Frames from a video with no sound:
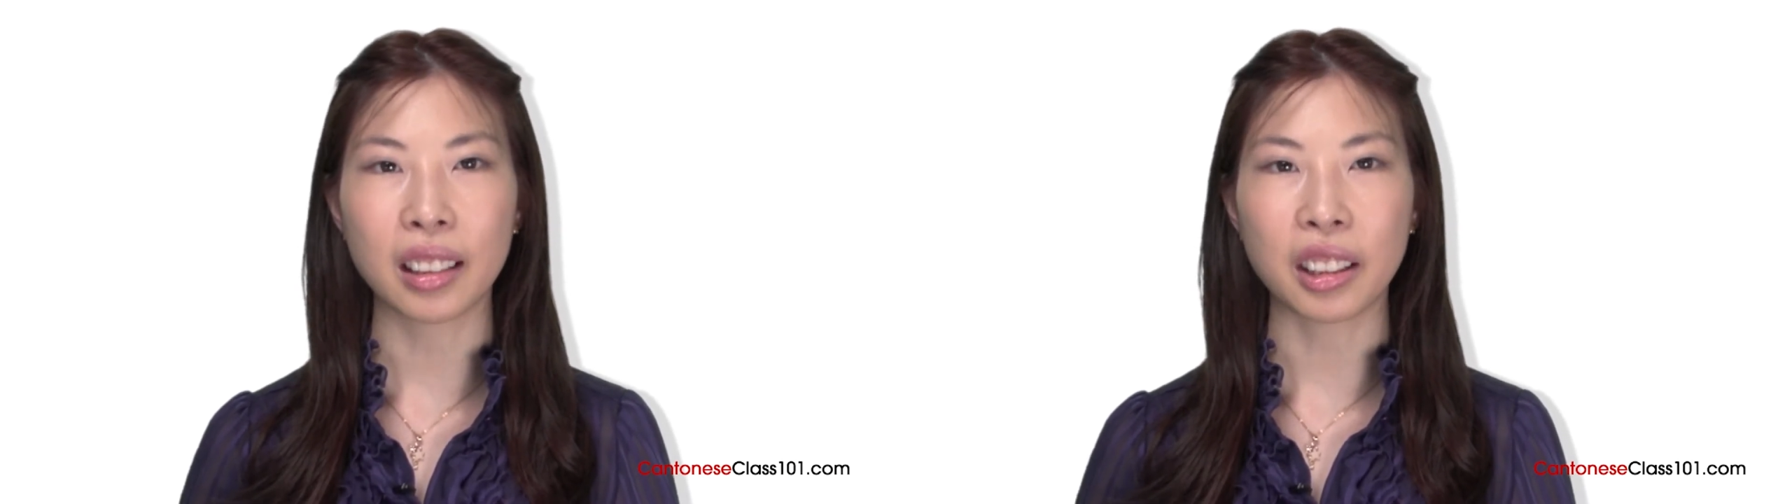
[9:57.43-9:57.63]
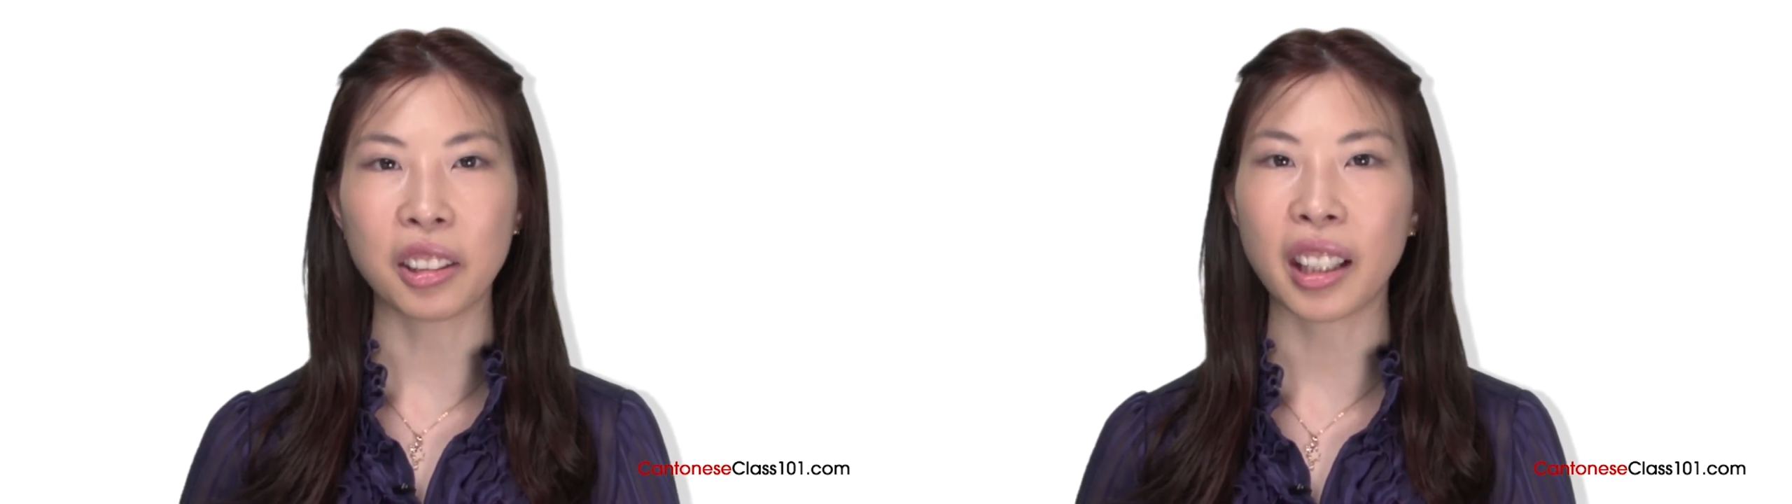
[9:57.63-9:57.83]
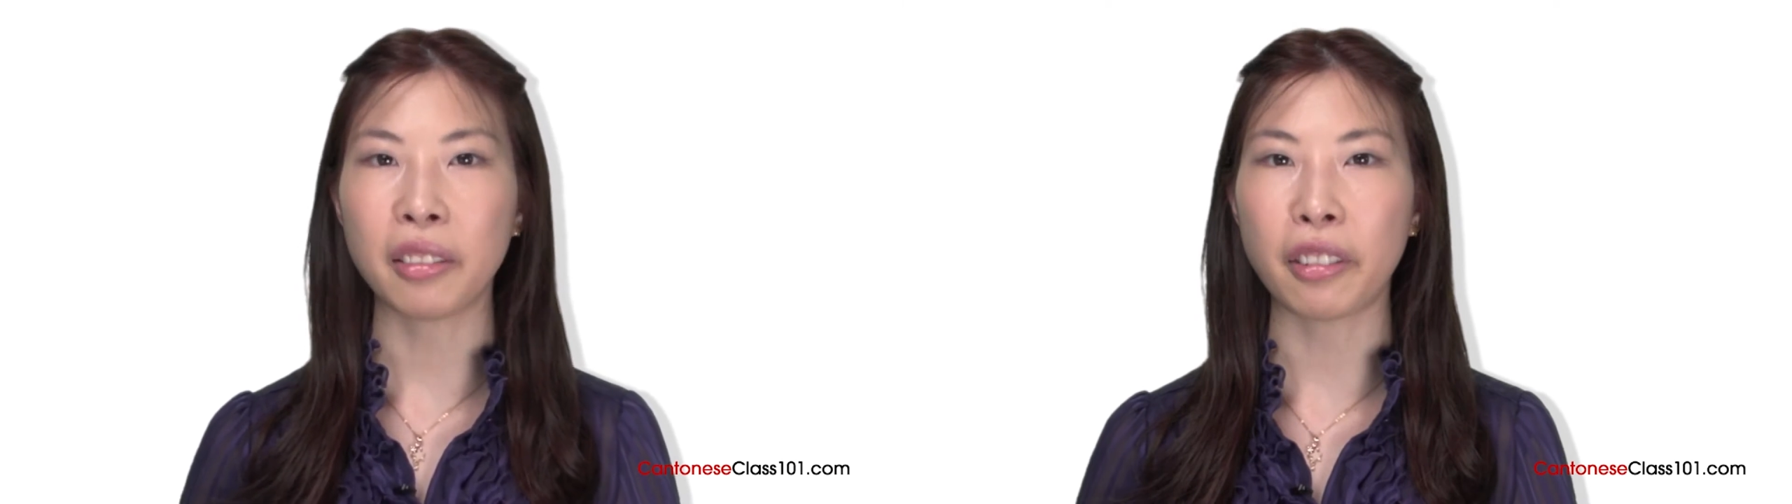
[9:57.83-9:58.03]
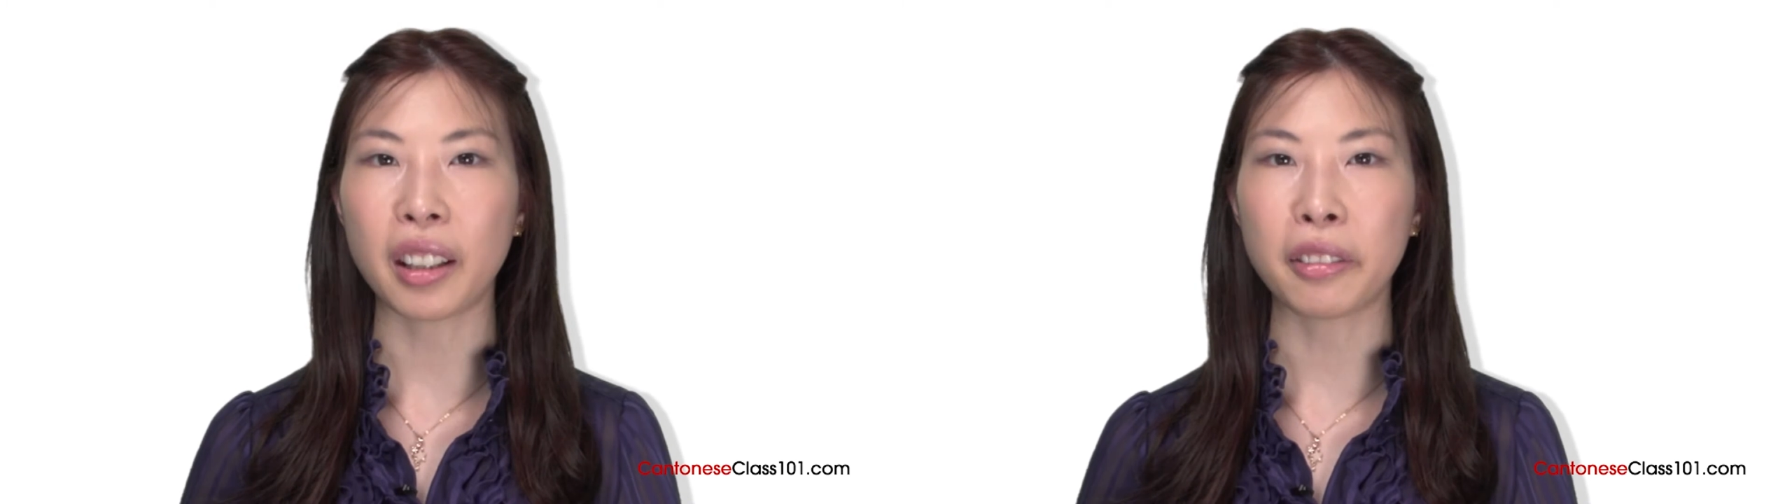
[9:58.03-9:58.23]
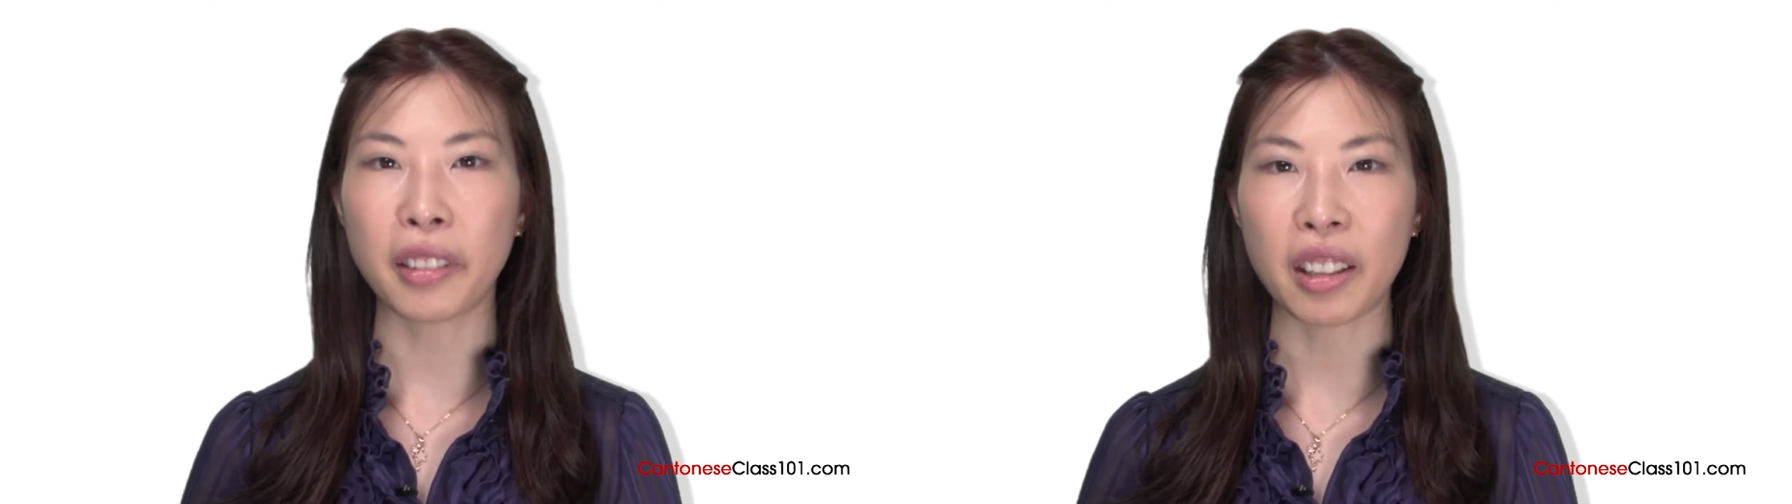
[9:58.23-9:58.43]
You can
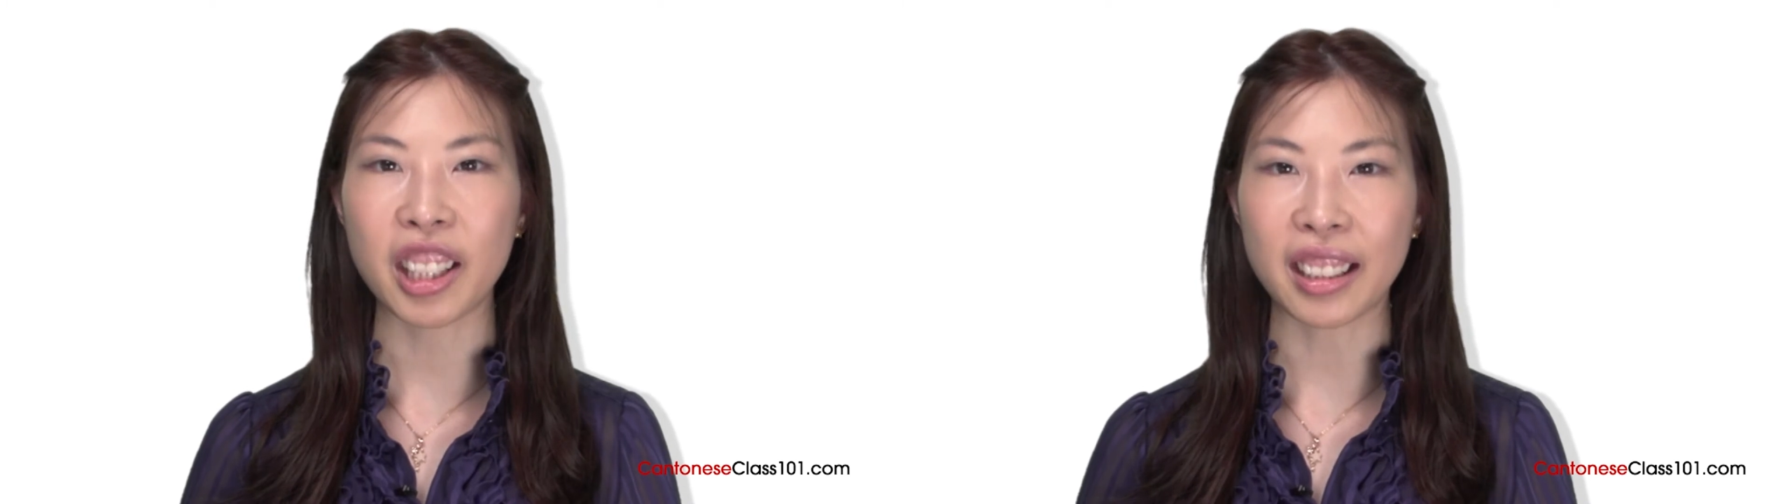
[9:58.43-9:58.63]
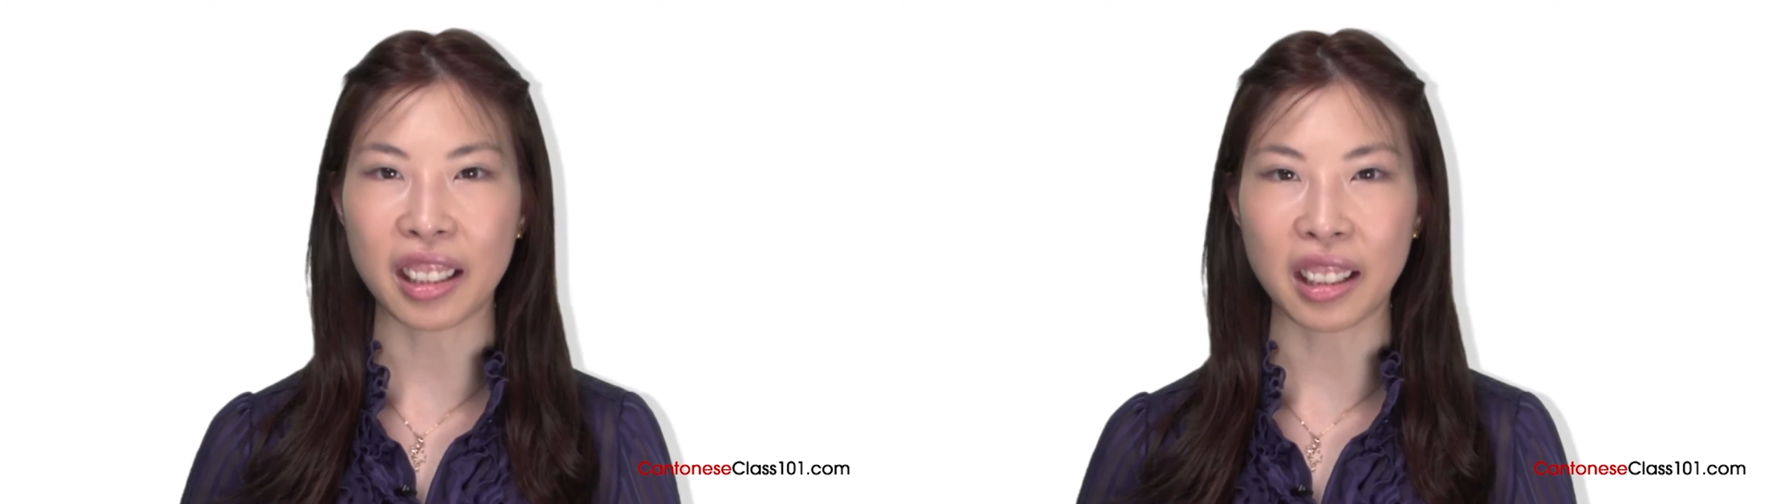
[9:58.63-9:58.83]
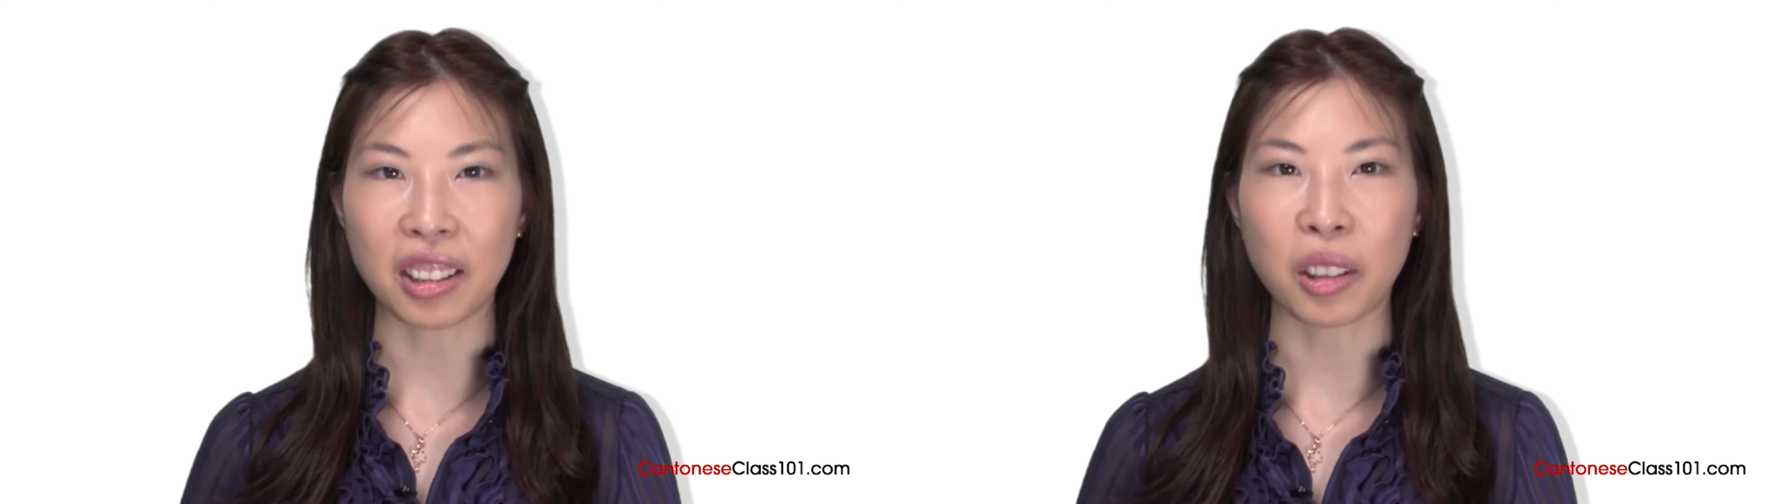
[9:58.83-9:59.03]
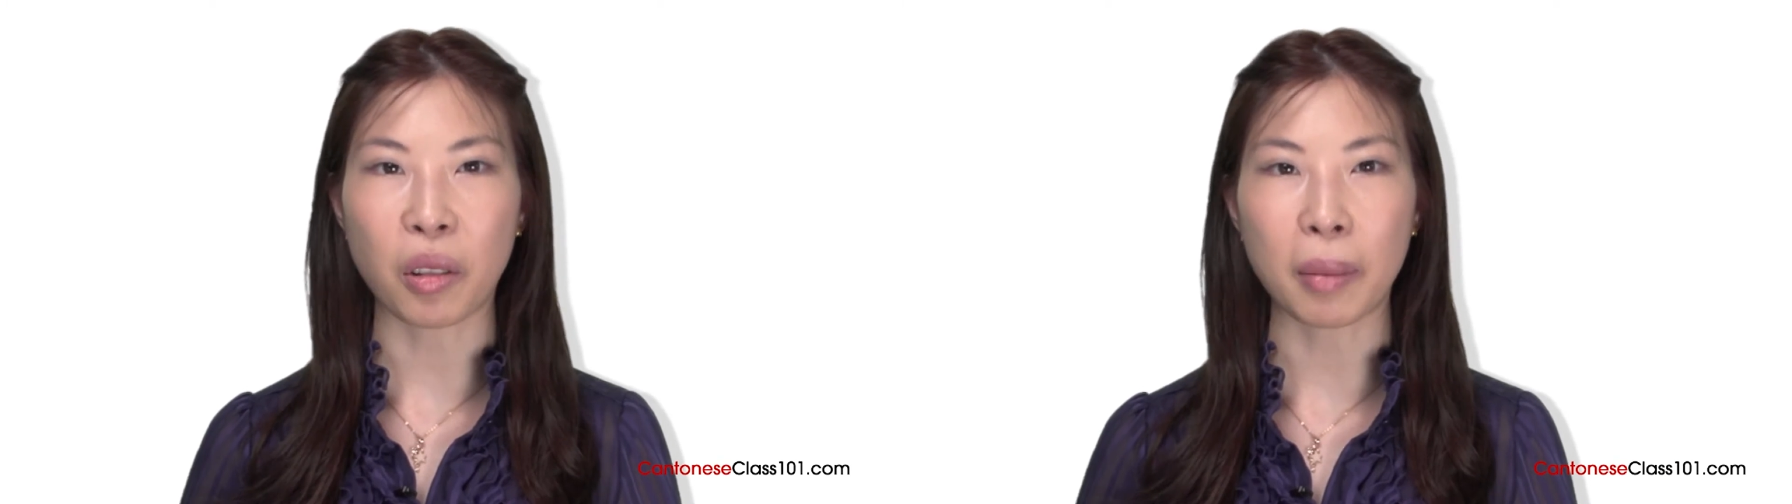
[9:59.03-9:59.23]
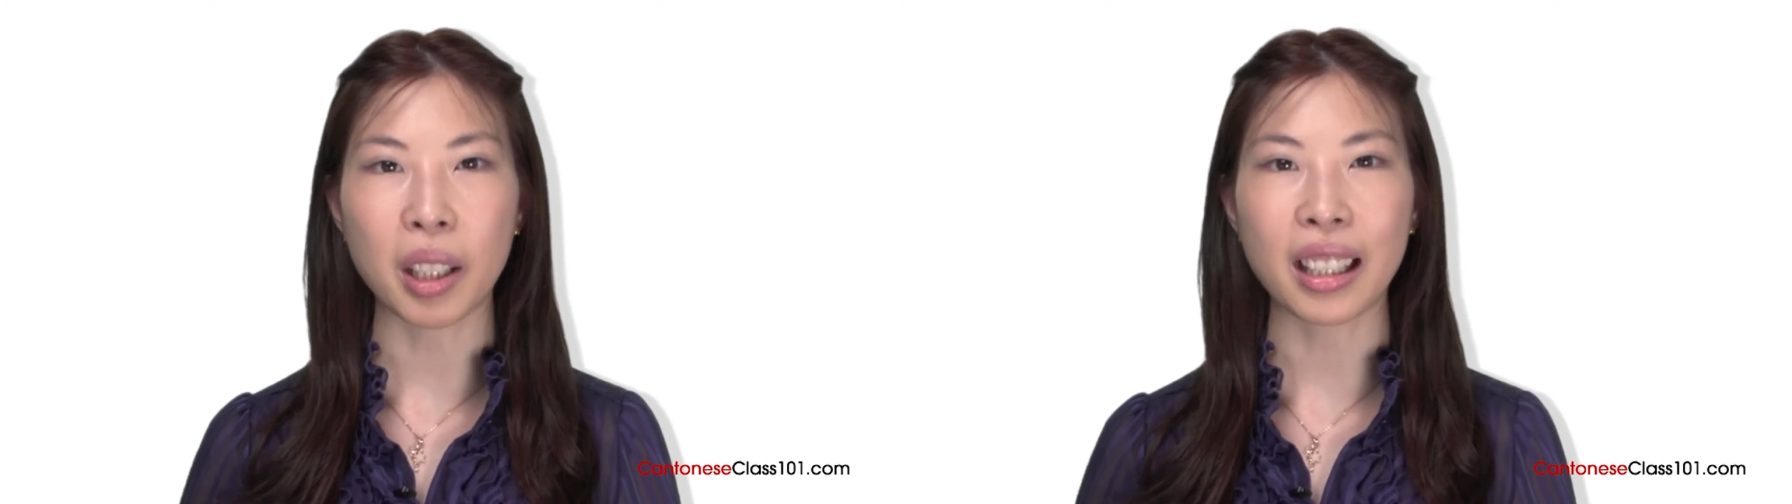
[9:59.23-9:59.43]
find very detailed grammar